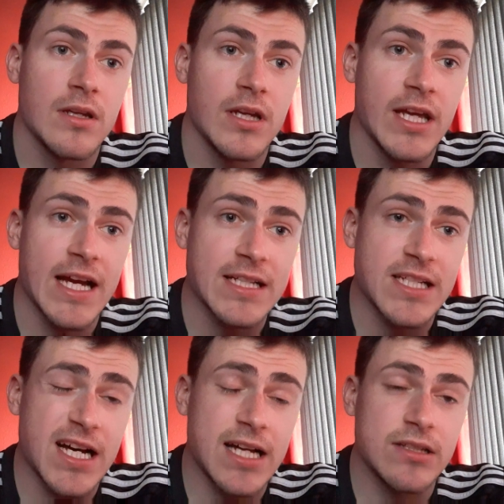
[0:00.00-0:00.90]
He has
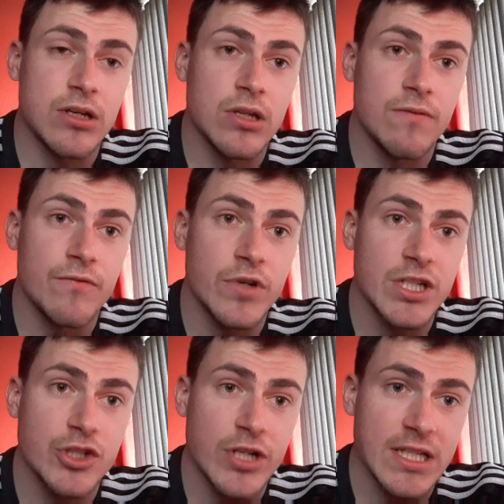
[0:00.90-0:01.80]
had a long
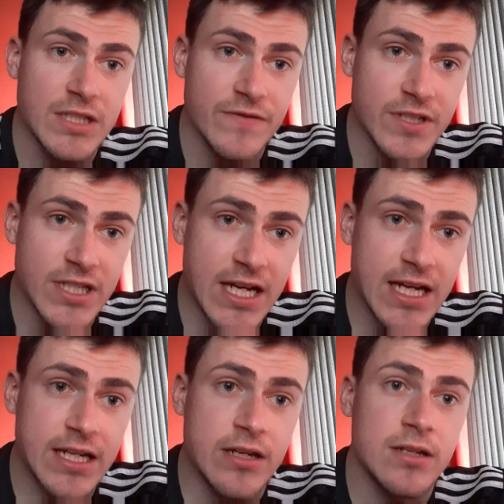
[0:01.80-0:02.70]
running transfer
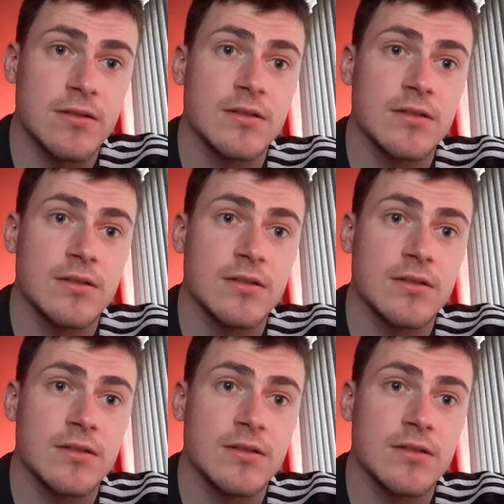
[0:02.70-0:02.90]
saga.